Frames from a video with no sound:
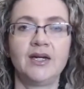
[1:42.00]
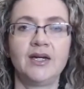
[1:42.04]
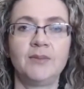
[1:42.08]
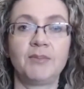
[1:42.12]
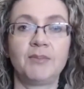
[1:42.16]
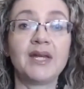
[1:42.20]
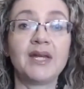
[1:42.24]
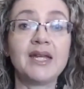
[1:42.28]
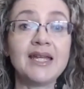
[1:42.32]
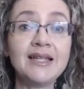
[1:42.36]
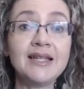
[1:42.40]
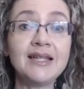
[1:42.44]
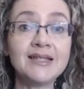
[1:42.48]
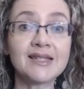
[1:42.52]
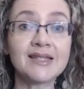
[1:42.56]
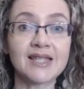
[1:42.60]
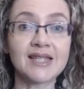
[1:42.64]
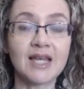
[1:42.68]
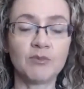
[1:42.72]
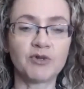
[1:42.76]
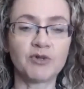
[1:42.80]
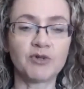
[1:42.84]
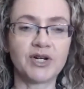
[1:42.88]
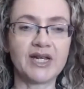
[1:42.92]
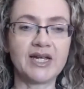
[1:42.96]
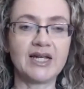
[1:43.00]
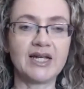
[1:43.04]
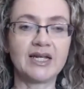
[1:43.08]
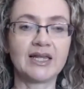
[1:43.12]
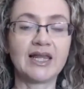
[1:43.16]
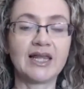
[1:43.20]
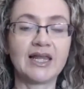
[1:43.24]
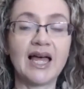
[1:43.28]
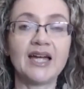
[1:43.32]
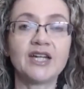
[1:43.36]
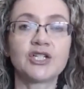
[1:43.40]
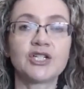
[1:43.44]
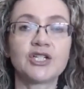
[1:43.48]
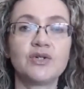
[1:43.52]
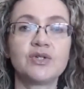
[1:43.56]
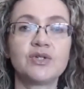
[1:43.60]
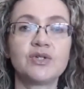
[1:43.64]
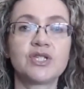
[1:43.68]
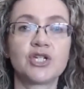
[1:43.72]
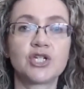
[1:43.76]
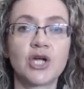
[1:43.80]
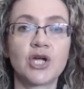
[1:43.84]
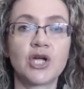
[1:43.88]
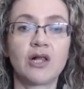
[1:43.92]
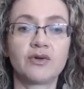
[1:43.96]
But in summary, lactose
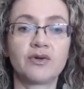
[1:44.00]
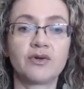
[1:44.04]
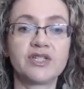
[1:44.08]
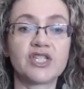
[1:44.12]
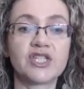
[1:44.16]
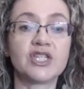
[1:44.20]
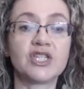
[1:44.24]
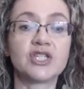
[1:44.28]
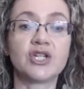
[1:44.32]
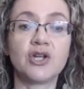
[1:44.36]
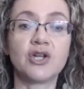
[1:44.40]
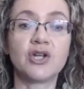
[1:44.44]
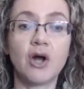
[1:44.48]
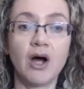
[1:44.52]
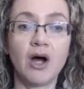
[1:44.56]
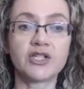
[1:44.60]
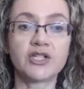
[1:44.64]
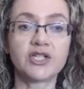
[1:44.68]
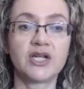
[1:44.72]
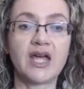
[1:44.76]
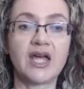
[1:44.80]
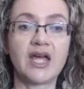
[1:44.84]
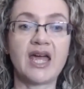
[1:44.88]
intolerance is not